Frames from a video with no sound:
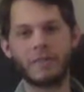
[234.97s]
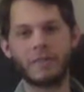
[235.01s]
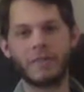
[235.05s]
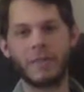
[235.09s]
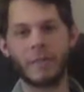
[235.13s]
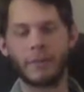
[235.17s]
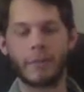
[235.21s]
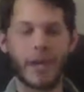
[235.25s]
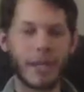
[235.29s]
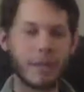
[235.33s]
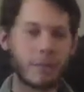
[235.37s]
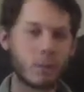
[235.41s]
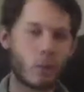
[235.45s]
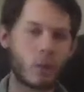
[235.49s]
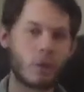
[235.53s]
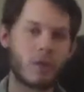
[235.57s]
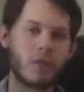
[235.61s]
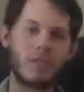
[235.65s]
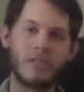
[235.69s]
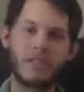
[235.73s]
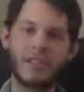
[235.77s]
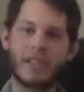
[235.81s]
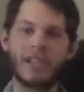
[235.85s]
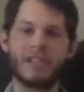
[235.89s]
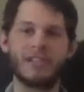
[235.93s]
that made more
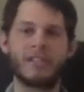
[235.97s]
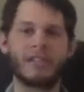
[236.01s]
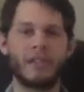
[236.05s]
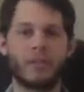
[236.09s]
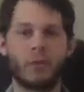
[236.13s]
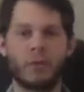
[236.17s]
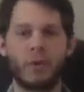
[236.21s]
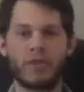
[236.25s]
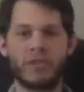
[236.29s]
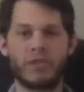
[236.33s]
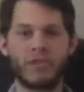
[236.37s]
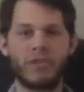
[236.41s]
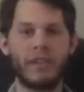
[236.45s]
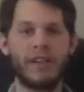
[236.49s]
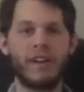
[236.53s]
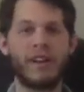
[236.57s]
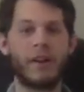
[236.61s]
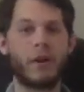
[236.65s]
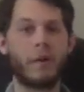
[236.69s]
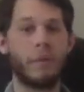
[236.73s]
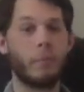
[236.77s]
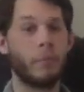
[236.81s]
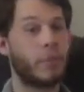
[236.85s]
sense than what's there,